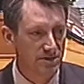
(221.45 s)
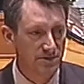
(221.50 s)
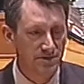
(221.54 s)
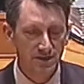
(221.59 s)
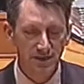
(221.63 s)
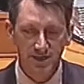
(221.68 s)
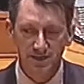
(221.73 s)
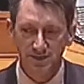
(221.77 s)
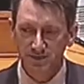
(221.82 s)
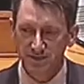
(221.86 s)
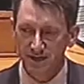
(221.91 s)

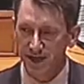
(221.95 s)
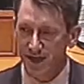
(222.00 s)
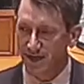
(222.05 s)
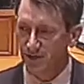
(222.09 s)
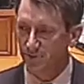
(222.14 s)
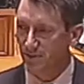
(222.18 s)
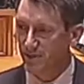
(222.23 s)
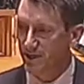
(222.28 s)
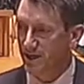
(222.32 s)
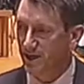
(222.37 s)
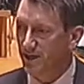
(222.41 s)
the
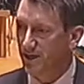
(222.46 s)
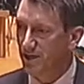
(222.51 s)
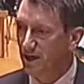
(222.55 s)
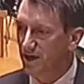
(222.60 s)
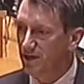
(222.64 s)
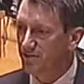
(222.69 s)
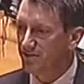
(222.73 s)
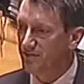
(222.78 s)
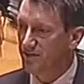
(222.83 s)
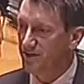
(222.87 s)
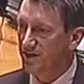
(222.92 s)
integrity
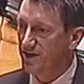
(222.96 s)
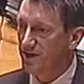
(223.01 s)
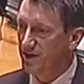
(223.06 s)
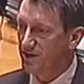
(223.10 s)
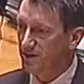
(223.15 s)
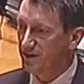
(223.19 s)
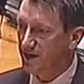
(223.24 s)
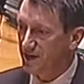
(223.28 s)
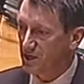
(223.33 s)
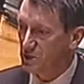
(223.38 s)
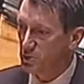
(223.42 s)
of the
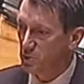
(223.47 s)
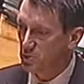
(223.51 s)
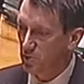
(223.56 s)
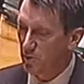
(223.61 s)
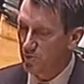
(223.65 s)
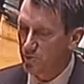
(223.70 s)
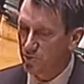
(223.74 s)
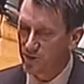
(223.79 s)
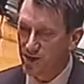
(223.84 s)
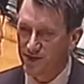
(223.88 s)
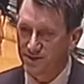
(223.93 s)

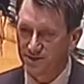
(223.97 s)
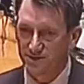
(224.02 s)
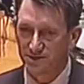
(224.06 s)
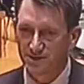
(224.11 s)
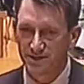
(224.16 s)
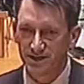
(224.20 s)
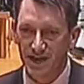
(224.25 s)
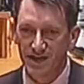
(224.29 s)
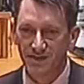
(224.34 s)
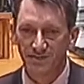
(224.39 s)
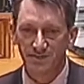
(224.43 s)
electoral
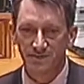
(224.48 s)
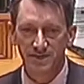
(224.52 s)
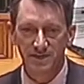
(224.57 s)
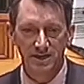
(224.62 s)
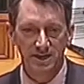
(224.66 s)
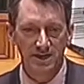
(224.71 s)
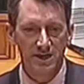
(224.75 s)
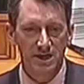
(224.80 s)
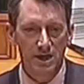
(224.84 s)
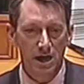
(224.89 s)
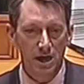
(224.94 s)
process and
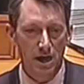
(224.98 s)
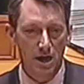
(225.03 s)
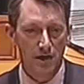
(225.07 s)
the